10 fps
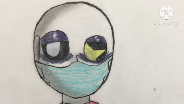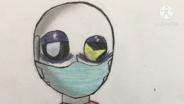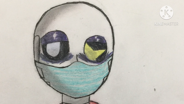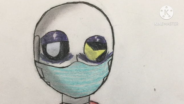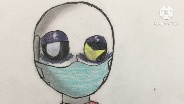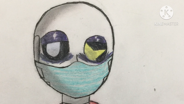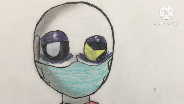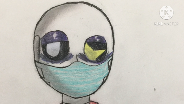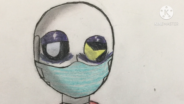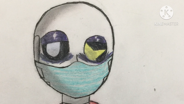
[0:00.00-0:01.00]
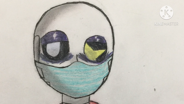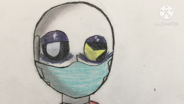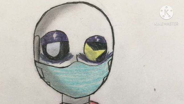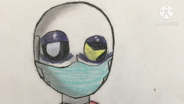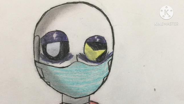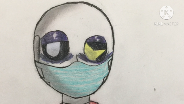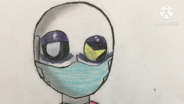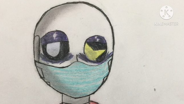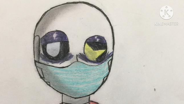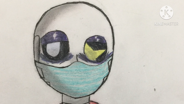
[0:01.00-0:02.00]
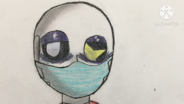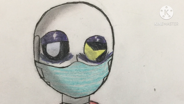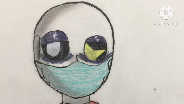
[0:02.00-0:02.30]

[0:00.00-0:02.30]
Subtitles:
No one is speaking in this clip.